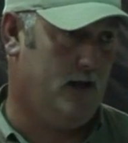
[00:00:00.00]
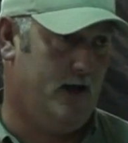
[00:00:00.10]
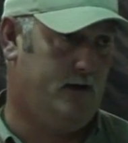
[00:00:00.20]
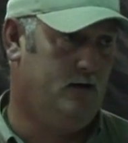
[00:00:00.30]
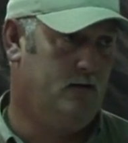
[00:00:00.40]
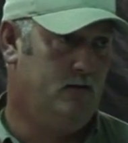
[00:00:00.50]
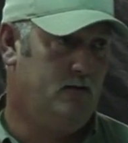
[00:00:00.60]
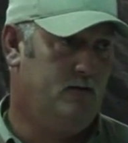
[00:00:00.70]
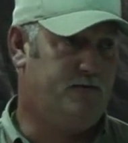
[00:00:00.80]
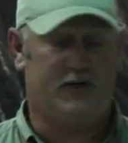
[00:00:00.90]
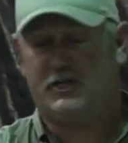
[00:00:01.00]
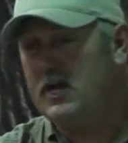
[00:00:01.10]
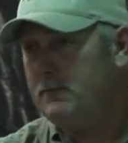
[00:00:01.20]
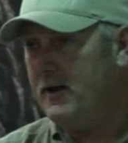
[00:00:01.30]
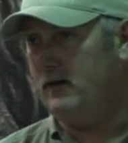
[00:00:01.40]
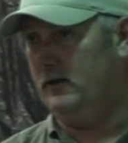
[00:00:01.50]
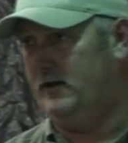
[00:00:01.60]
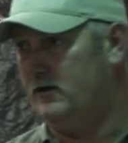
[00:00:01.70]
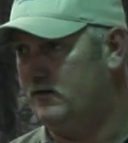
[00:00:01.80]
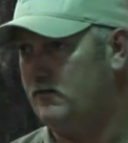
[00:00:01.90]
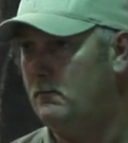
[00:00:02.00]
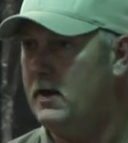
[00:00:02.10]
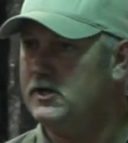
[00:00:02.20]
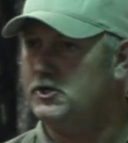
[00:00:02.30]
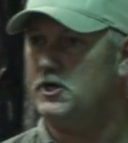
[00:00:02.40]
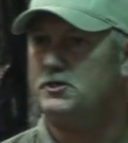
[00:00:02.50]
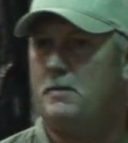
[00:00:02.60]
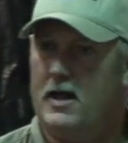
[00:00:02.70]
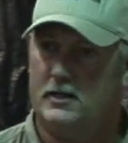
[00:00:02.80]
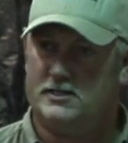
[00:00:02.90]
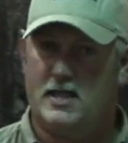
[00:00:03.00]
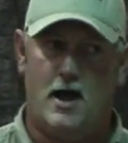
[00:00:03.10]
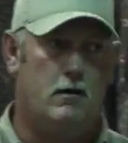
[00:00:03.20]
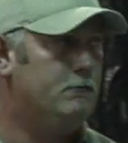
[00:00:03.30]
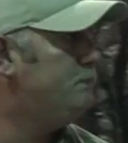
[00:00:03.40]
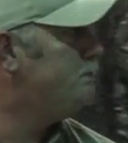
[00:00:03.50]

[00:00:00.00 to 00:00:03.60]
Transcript: line, fish 10-pound leaders. Make sure it's balanced out.